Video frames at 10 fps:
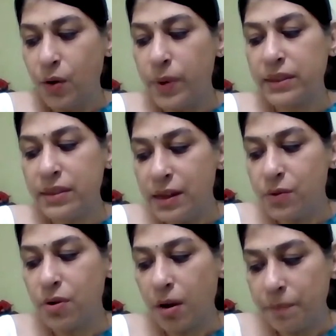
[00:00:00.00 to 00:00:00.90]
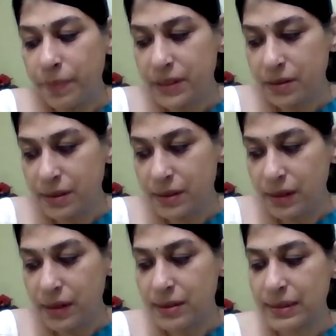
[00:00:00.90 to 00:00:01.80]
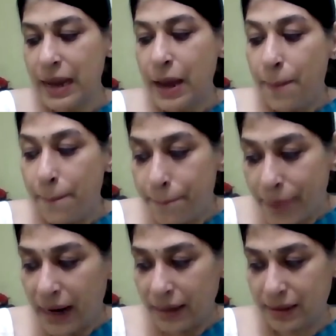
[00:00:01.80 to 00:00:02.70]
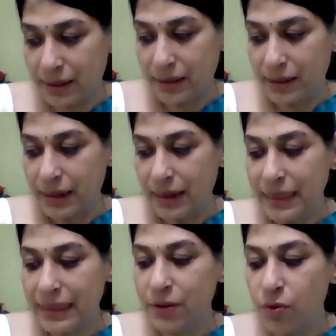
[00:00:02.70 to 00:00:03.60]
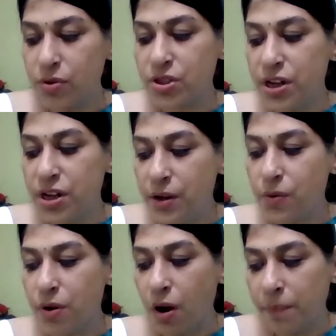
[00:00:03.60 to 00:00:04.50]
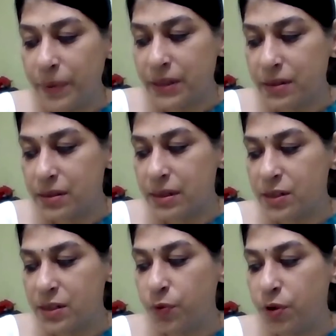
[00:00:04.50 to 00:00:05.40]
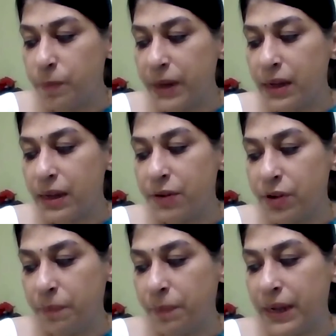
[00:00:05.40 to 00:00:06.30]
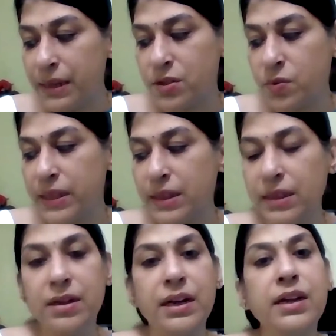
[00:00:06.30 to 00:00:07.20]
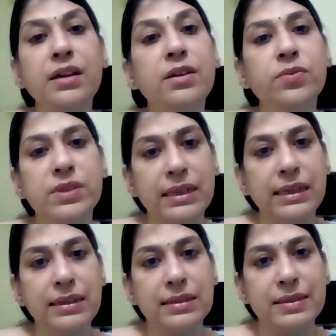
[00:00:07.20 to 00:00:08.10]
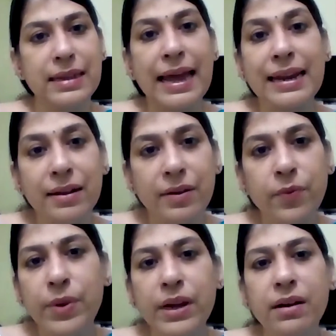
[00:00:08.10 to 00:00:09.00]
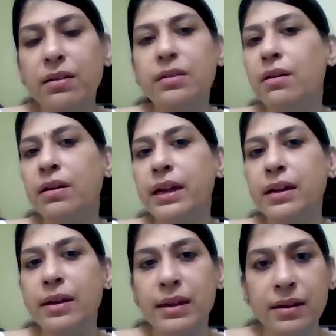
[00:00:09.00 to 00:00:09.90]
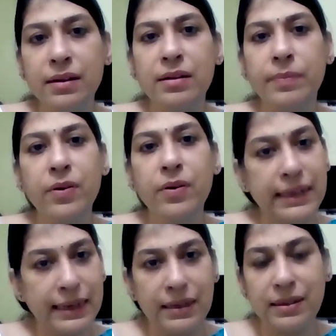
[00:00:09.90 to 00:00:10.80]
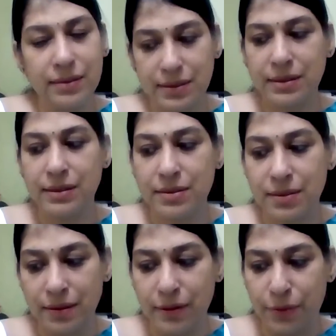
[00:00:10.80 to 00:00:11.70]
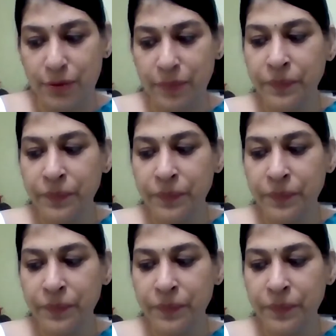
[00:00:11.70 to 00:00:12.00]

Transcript: with new competencies, but those new competencies would be replaced with learning new skills. And we are not talking here about technical skills alone.